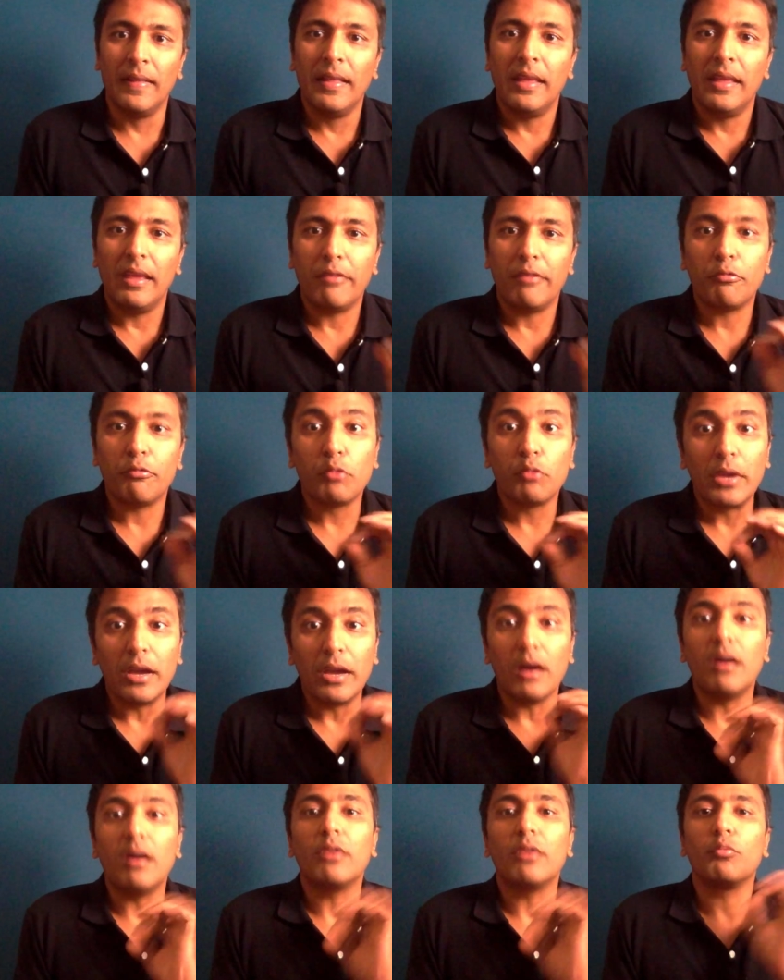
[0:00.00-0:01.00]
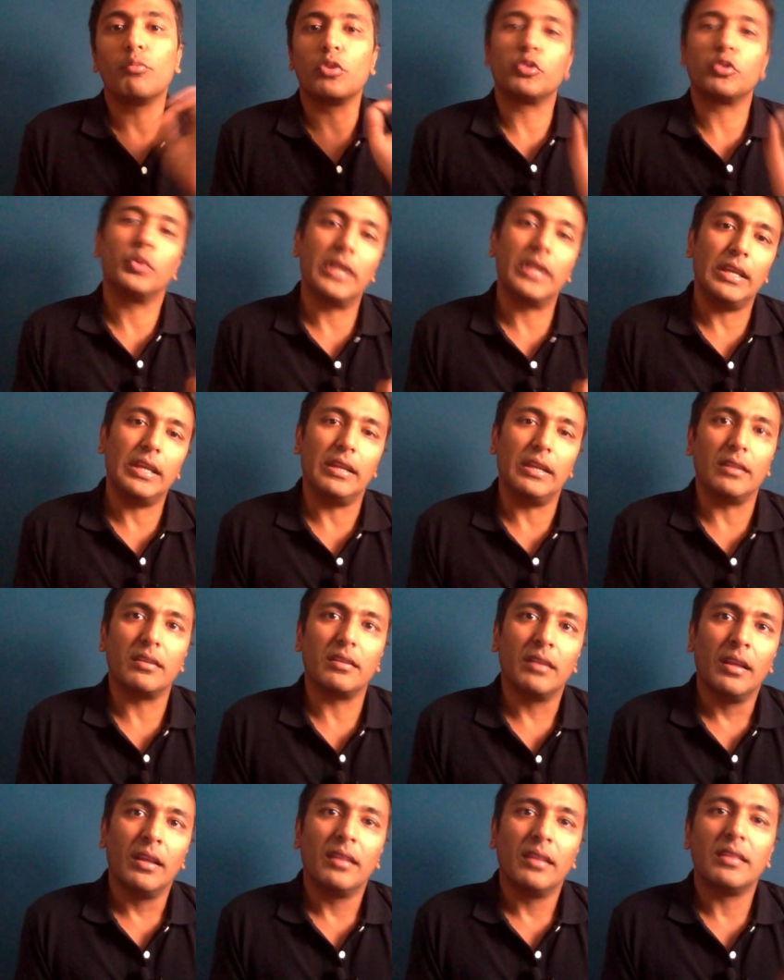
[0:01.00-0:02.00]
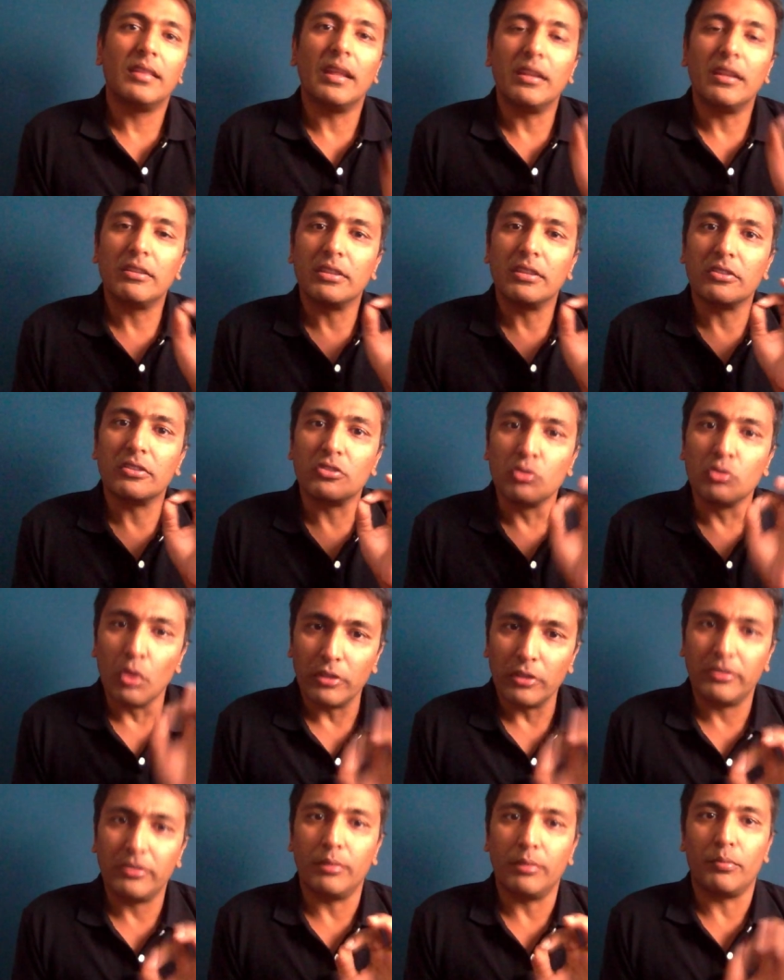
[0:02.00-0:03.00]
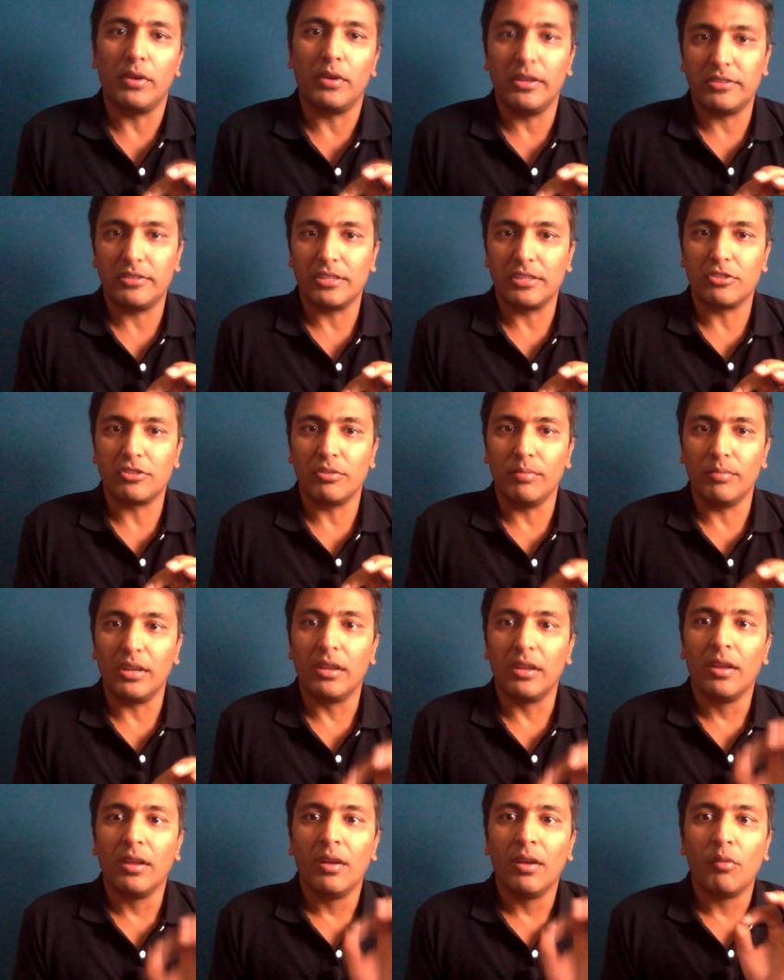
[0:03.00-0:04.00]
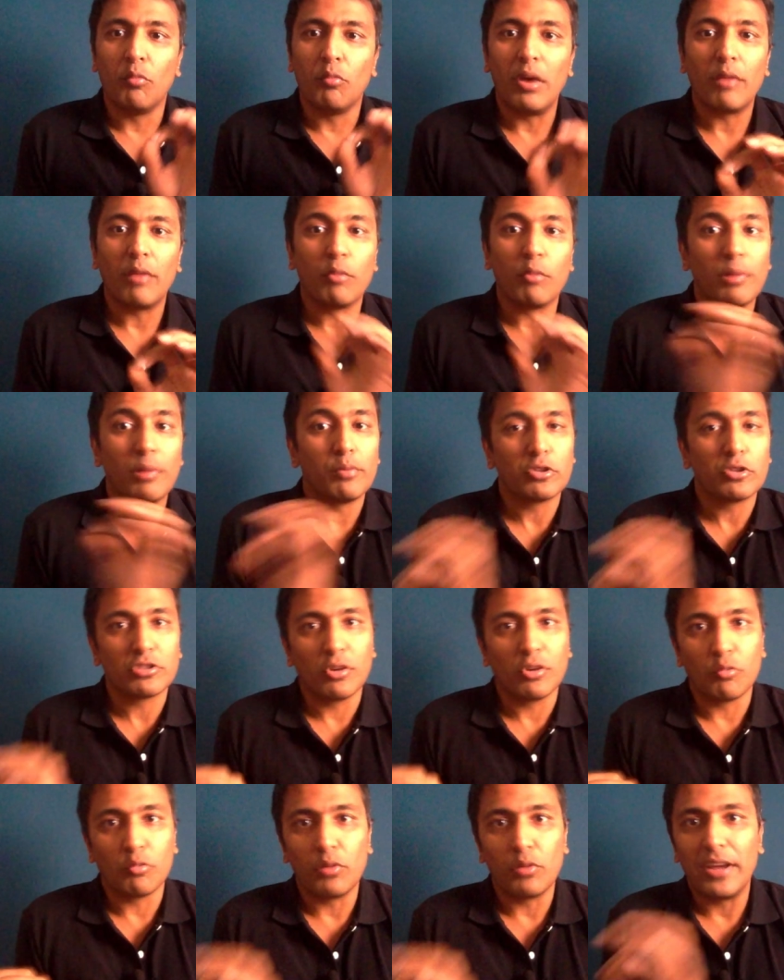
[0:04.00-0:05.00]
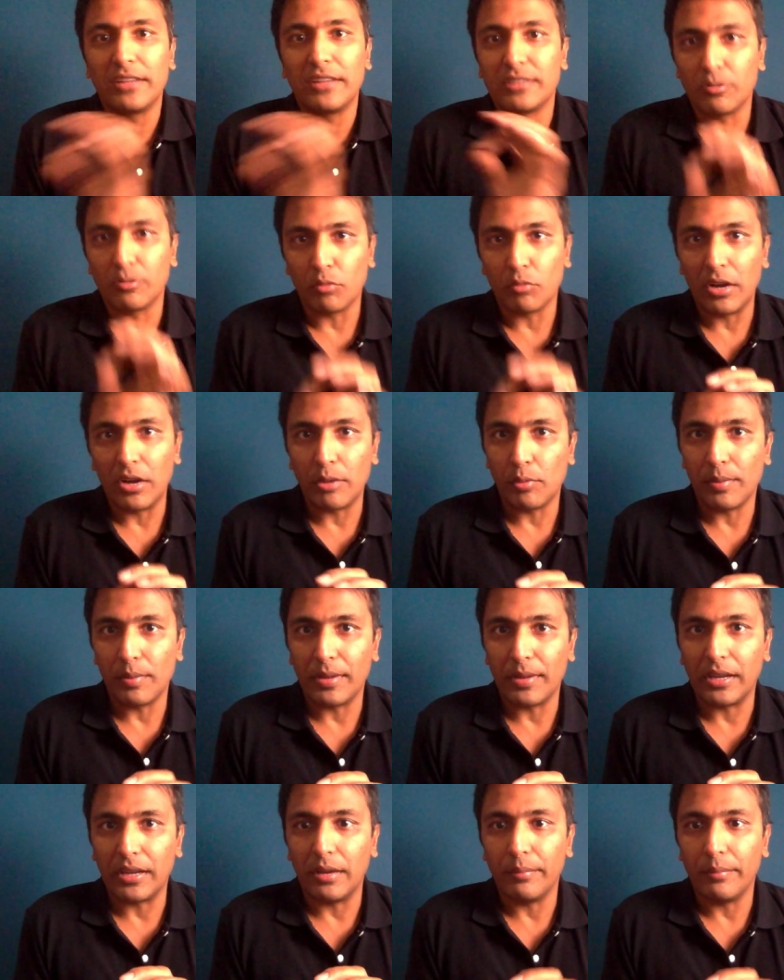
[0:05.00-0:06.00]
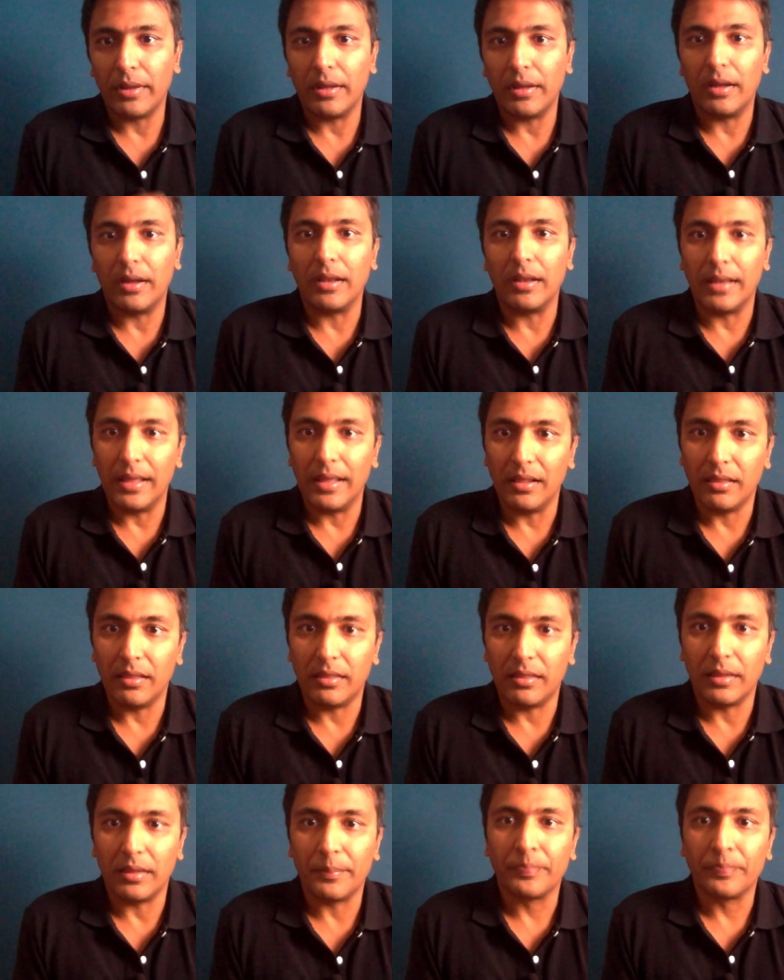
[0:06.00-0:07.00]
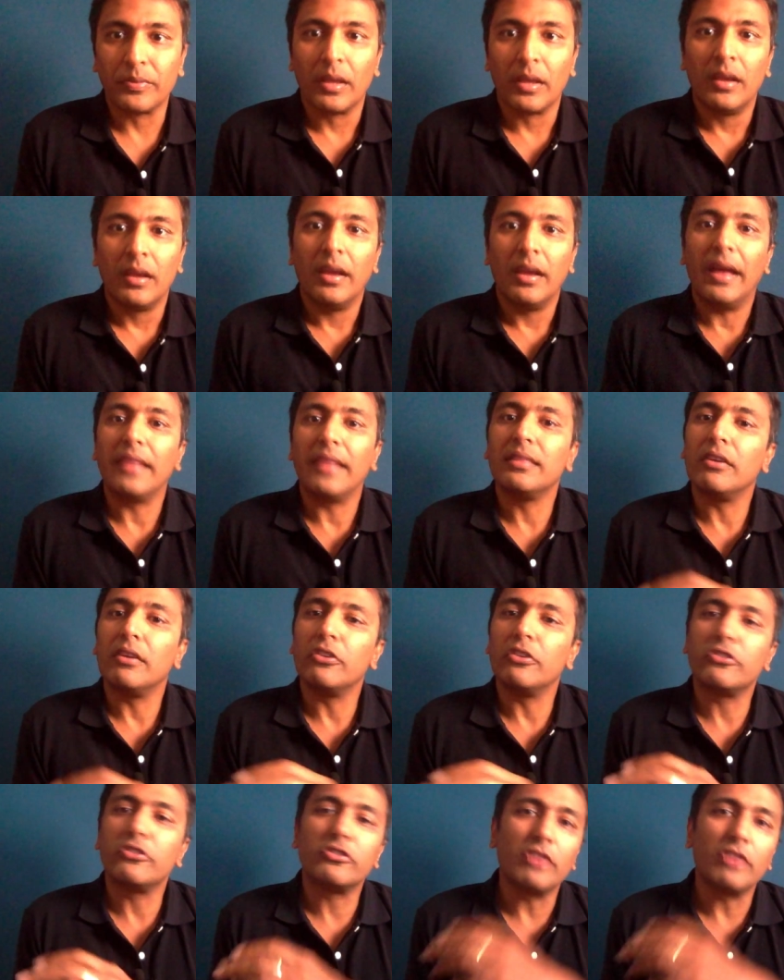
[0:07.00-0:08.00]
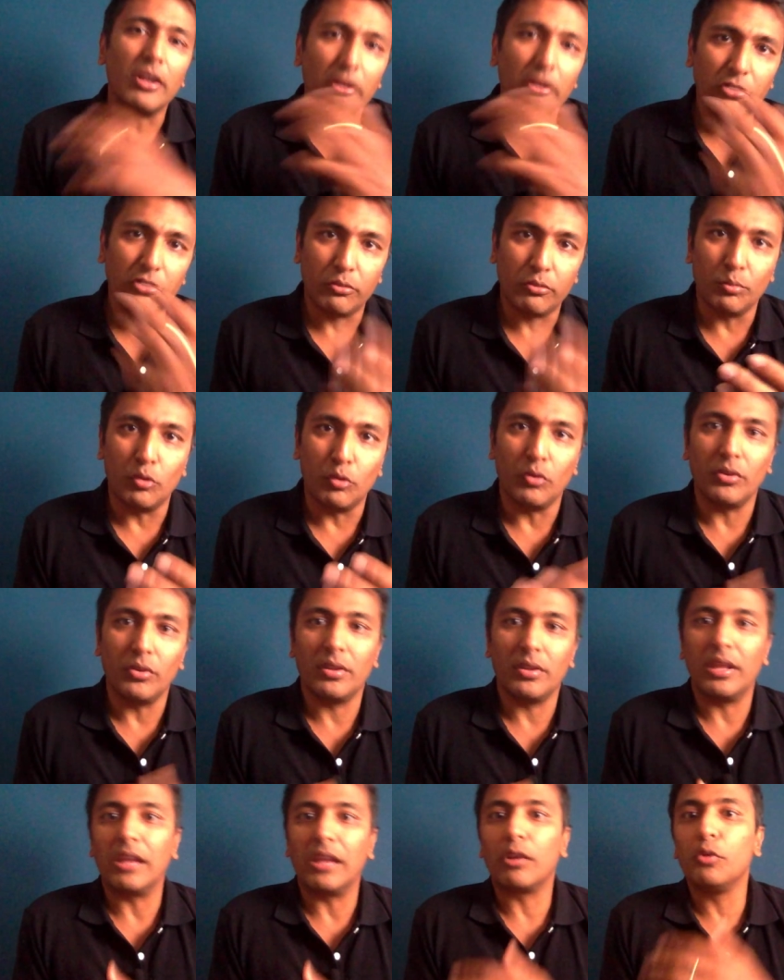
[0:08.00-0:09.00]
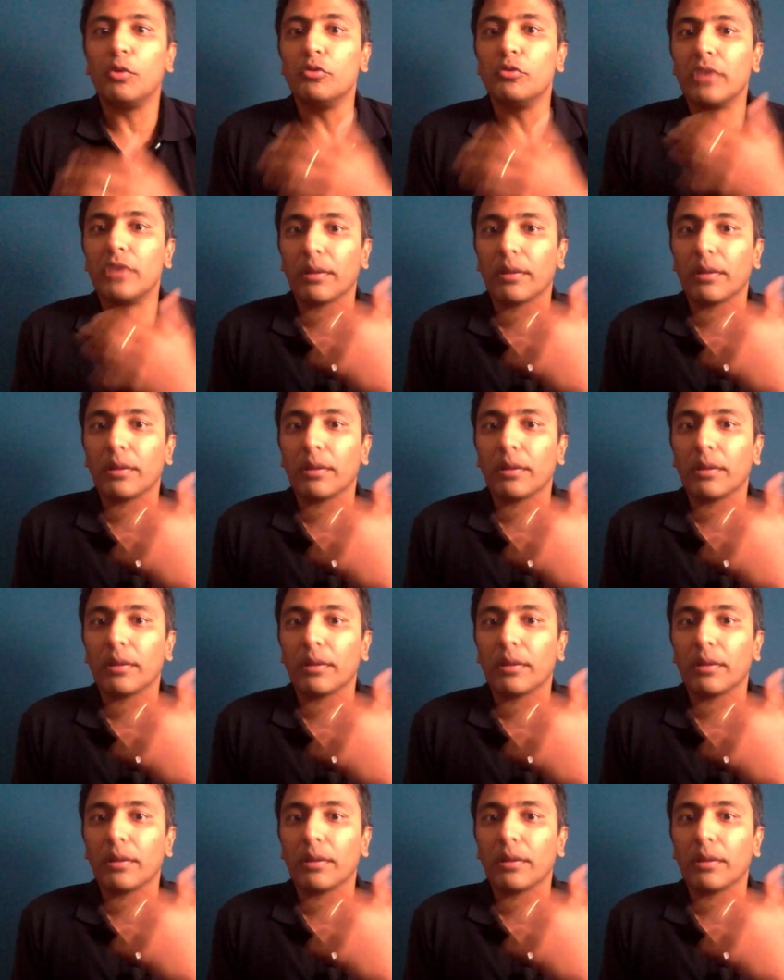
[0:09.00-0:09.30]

If we are what we eat, then it is not surprising to me why we put on weight and why we become unhealthy. And there's tons more, including